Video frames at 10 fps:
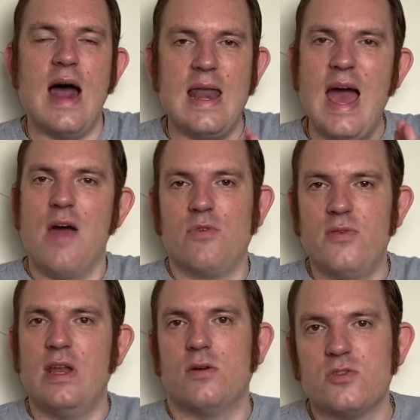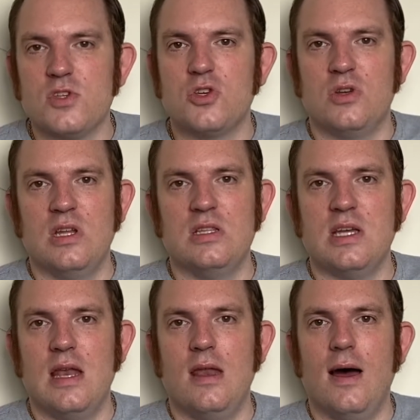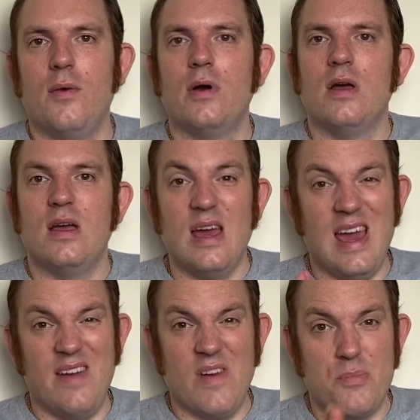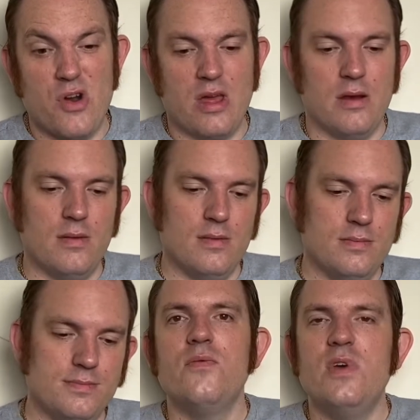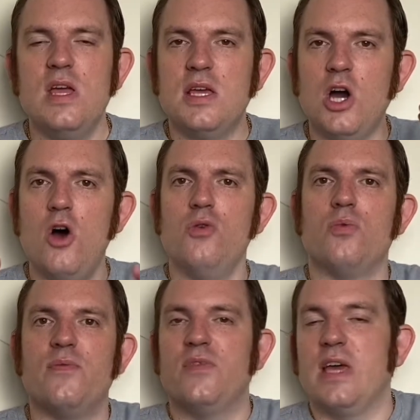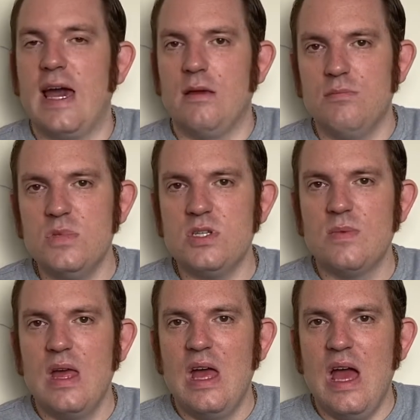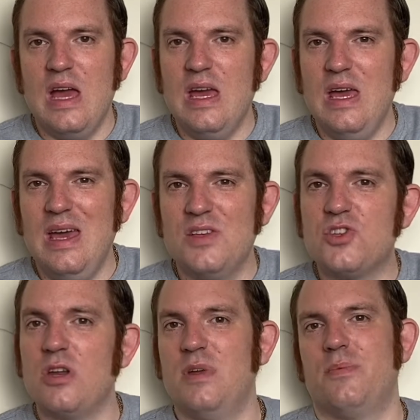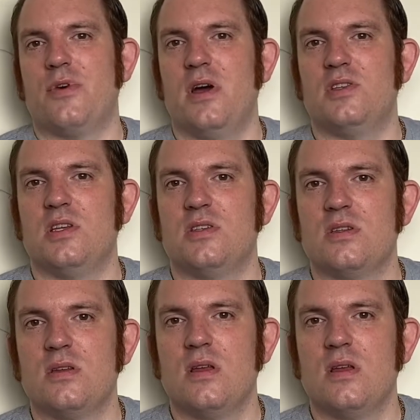and everything else that's good Nintendo. They're brilliant. The con with the games is got a bit of prices.